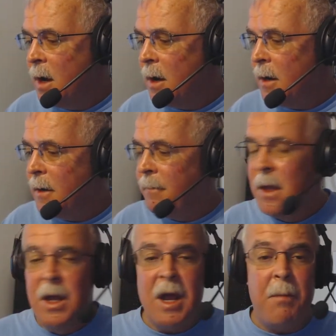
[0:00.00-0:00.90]
You
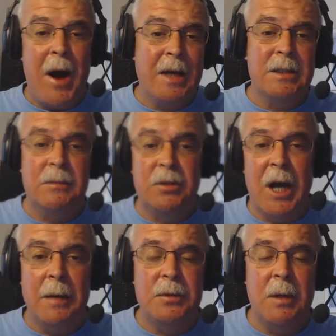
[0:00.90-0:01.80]
had a positive
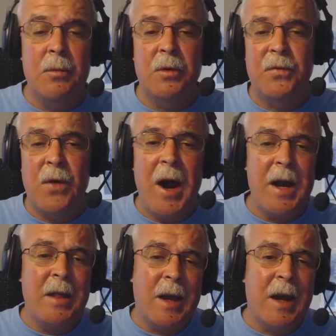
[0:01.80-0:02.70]
jobs number on
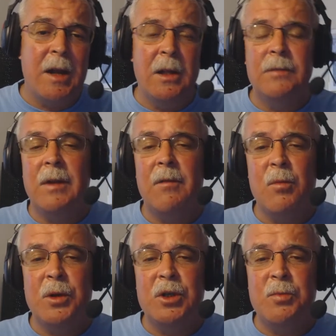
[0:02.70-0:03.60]
Friday. That kind of lifted
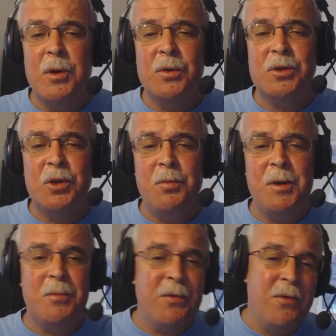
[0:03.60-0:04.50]
everybody's spirits a little
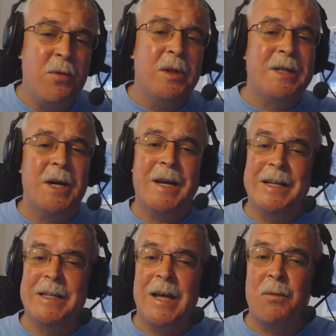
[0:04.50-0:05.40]
bit. But if you really dug
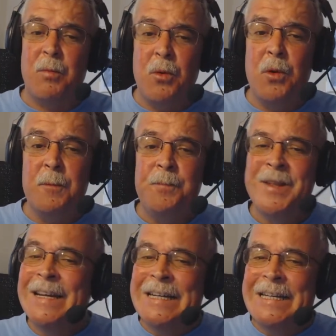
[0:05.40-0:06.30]
into that report,
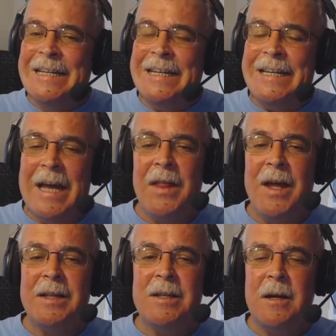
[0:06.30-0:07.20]
yeah,
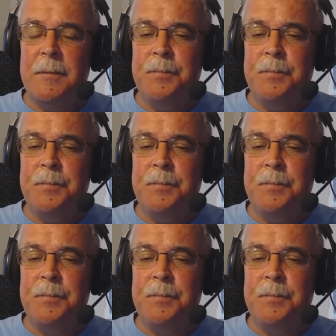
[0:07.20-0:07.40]
that